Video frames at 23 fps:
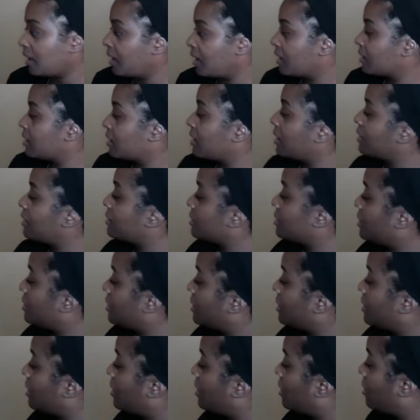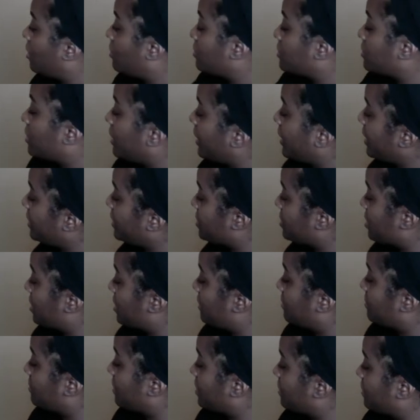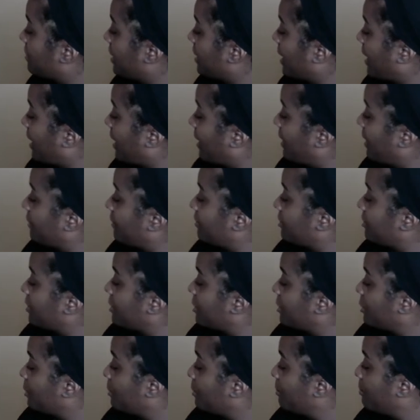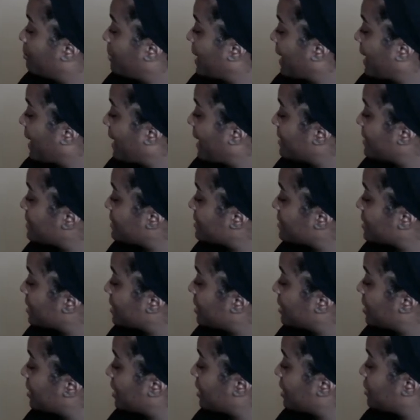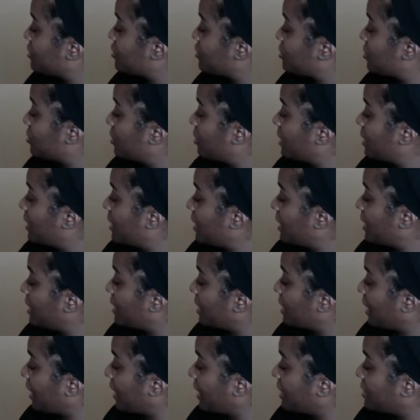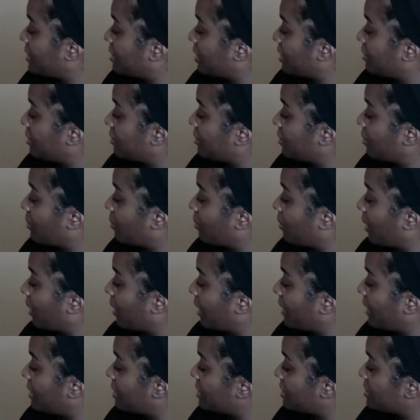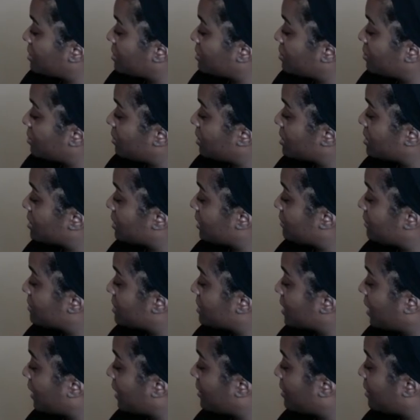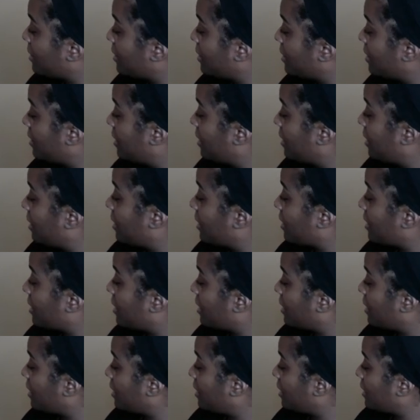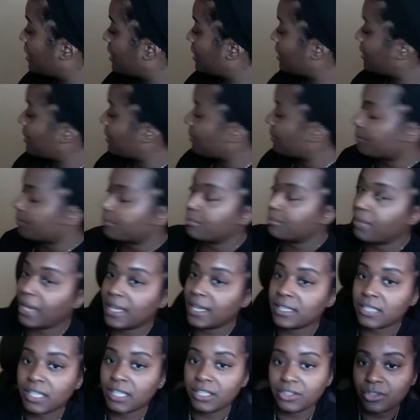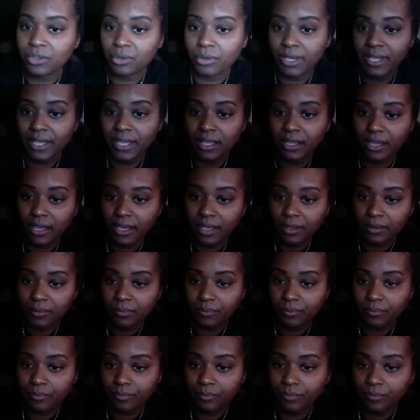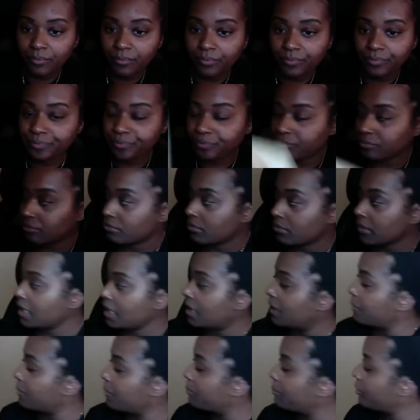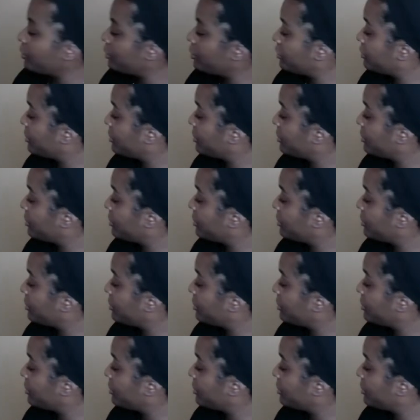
The under, overall energy of the reading we have bask in joy and light. I don't know why these two want to come together. Um, bask in joy and light, and move